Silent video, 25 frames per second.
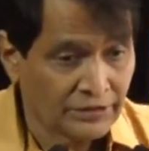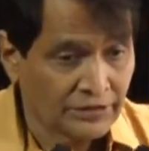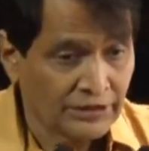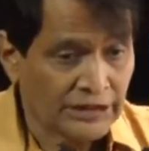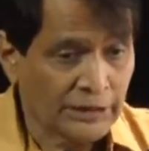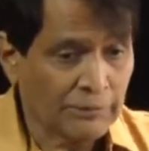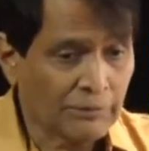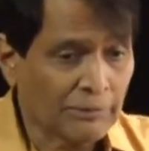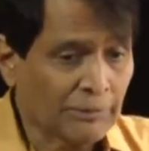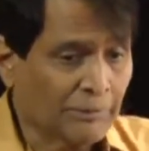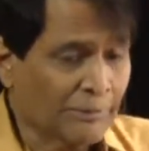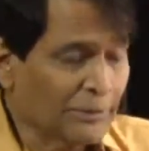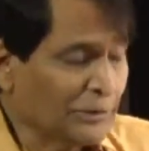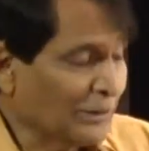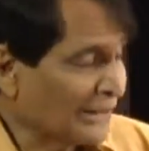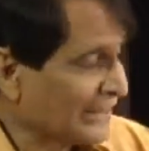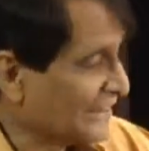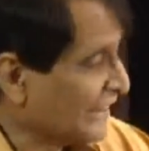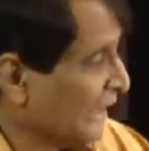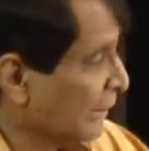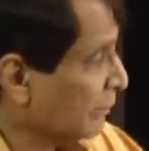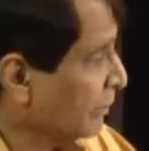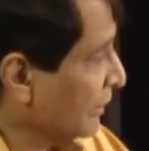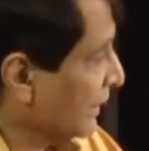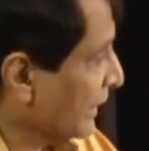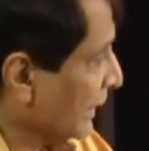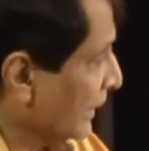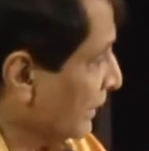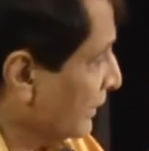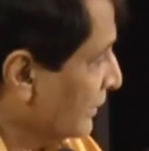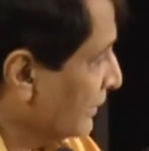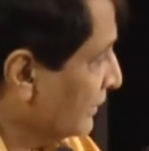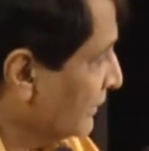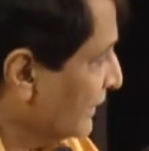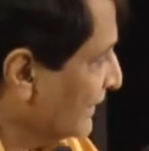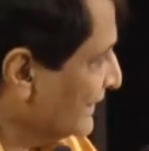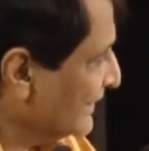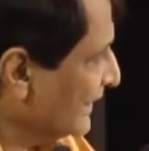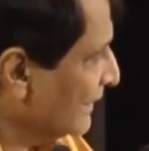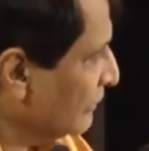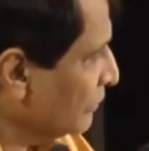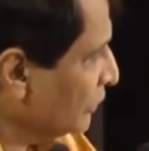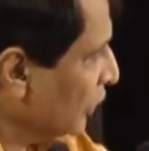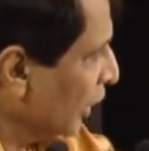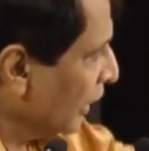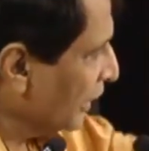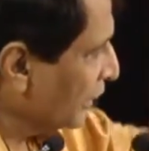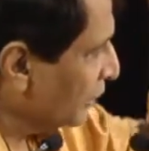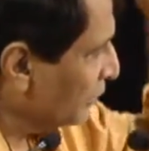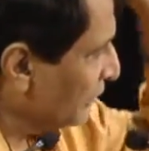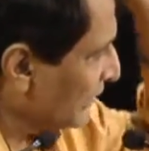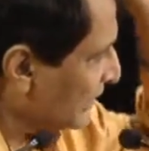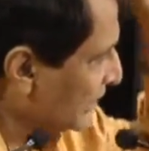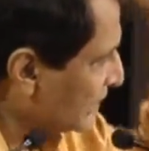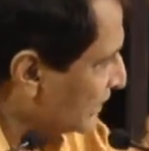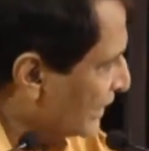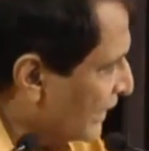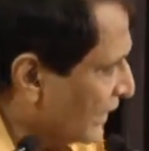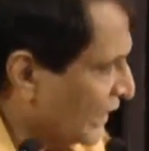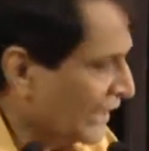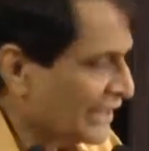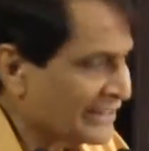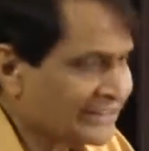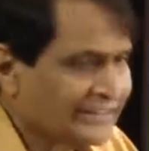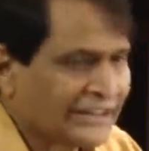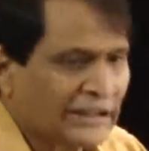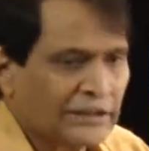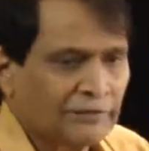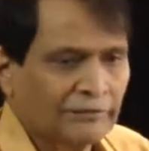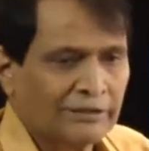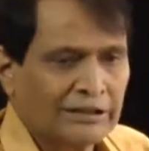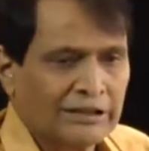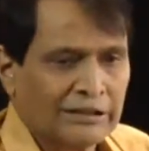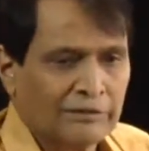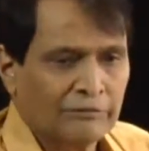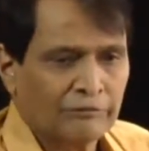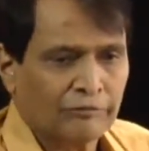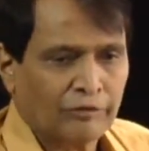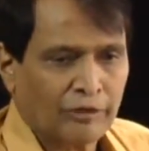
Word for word: Everybody was skeptical. They said not even single state will come